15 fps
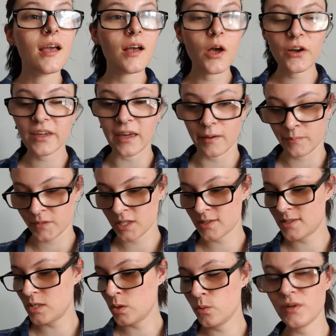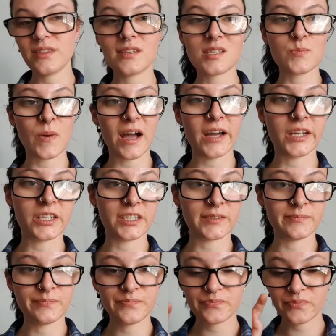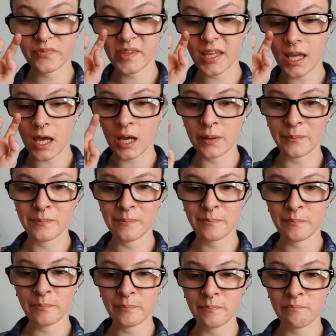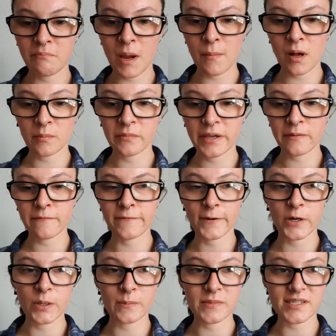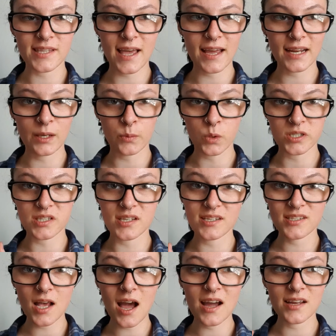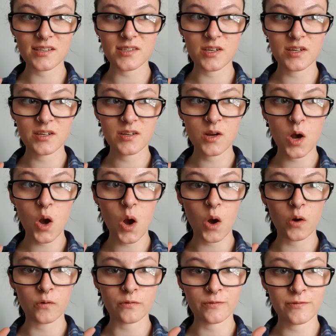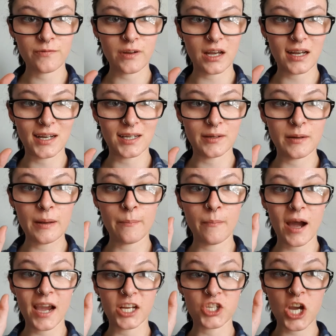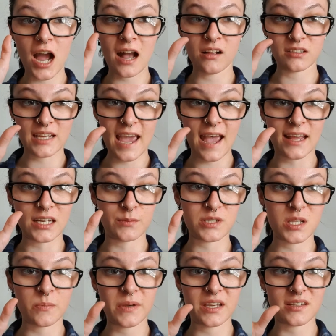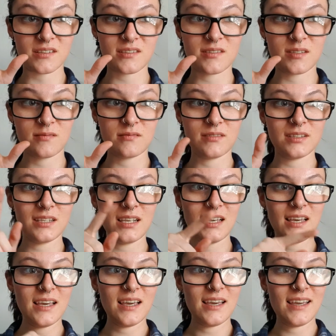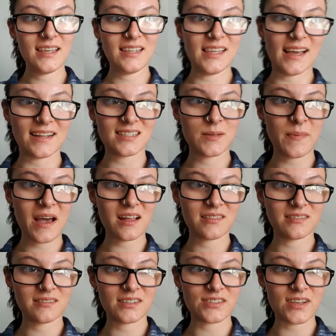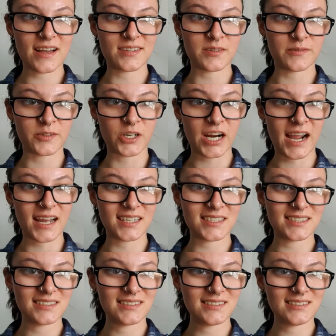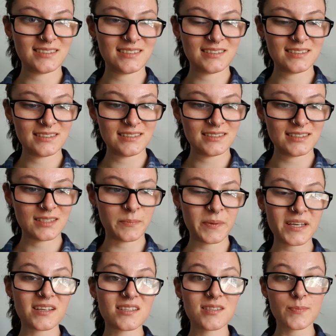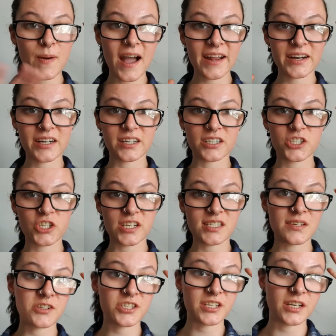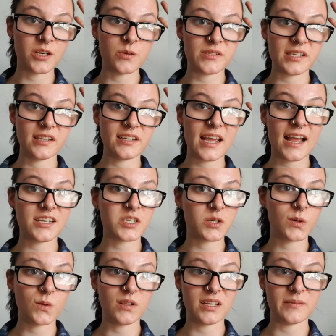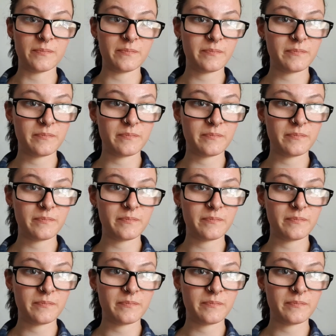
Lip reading: Okay, so with the spider, my mom confirms that it was the size of my child hand. It was the biggest, yeah, it's about the size of her hand. The biggest spider she has ever seen in New Zealand had to call a